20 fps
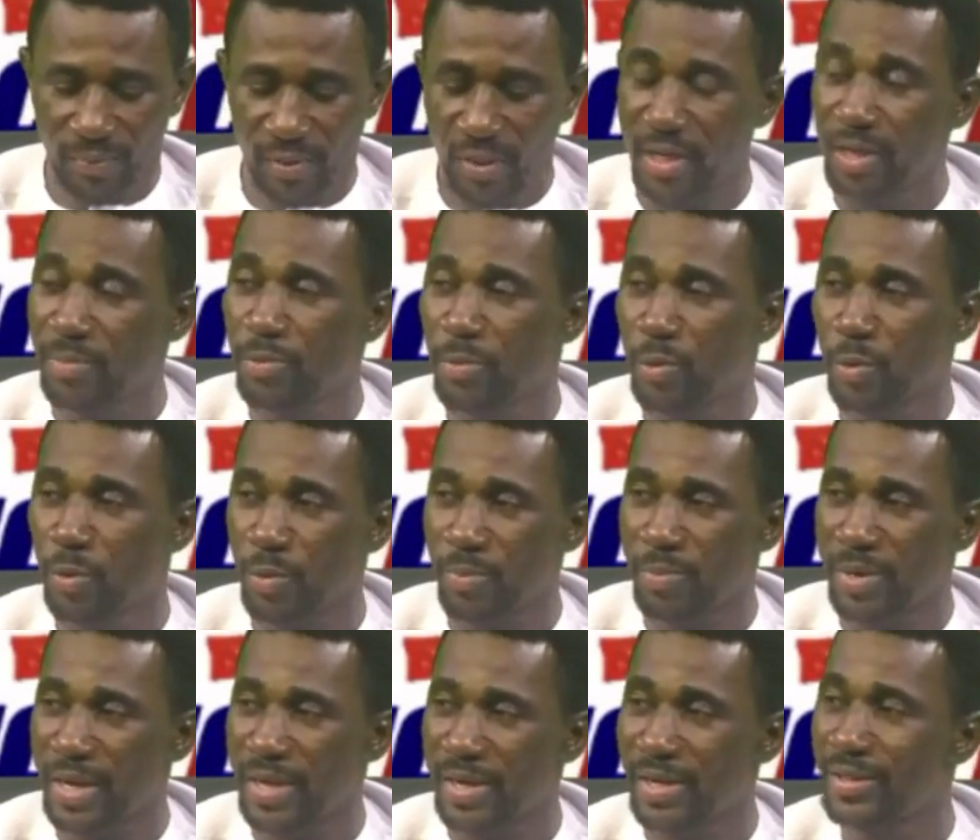Hebrew
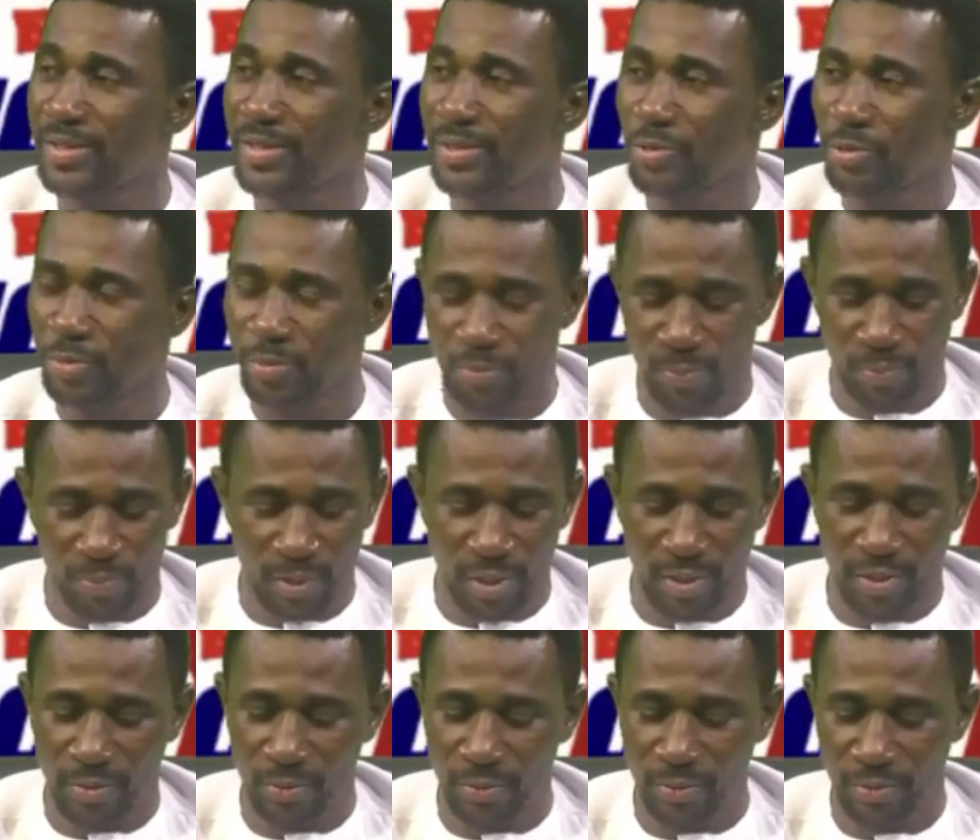woman etidu
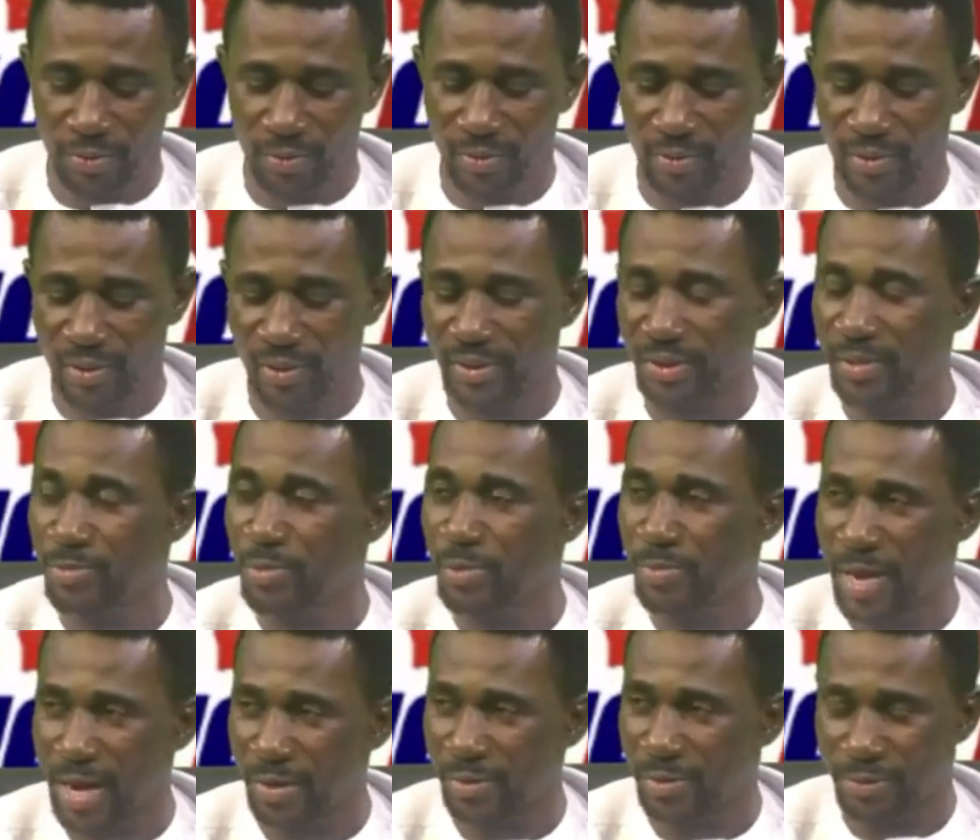me no cheche mu
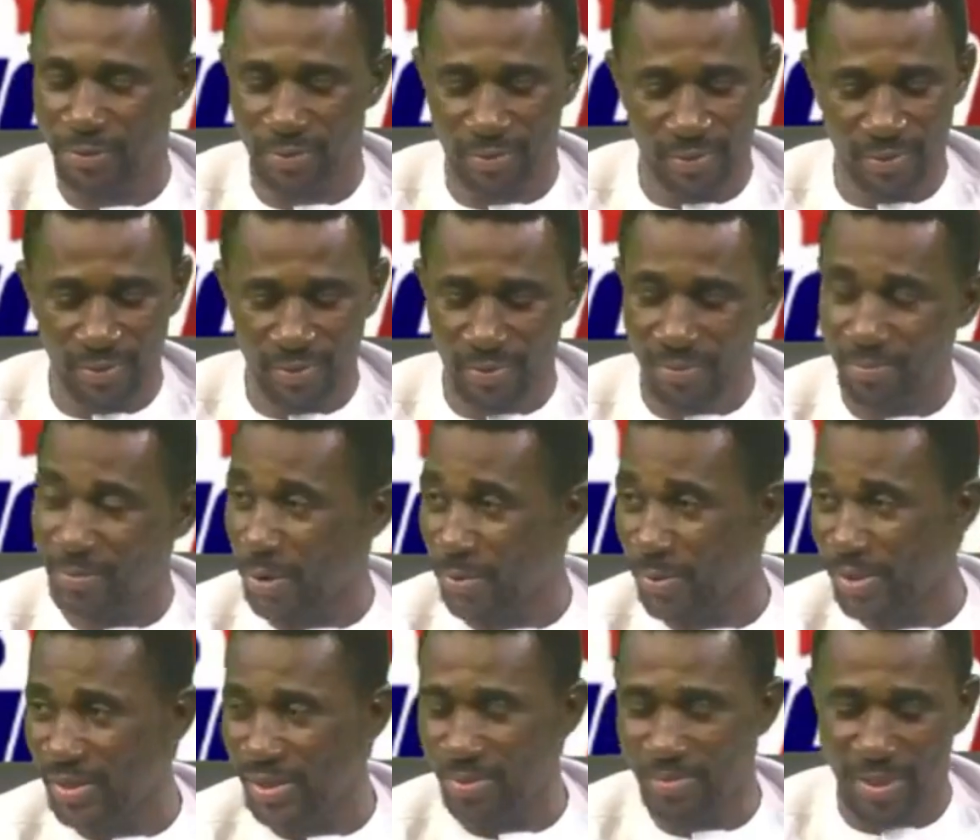baako by
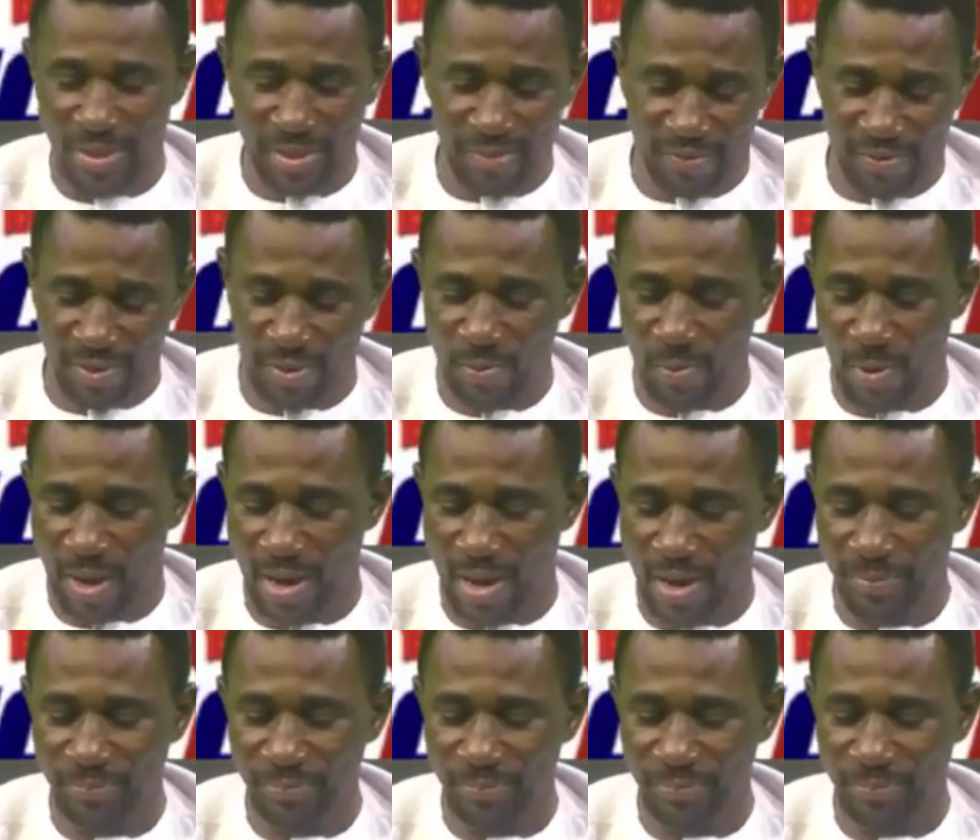we dey mini twi no ha